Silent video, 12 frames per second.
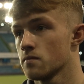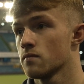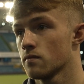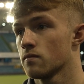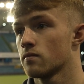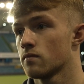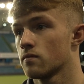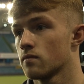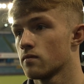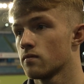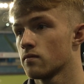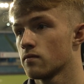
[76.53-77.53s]
What did you make of
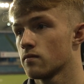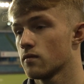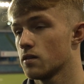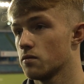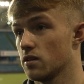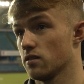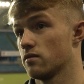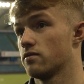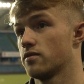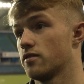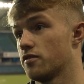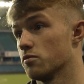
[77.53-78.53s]
that as well? Well,
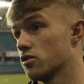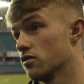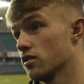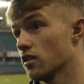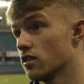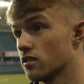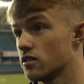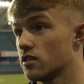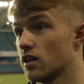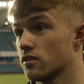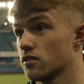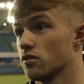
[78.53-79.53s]
from Sunderland
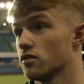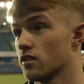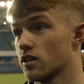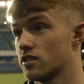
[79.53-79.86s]
down to London,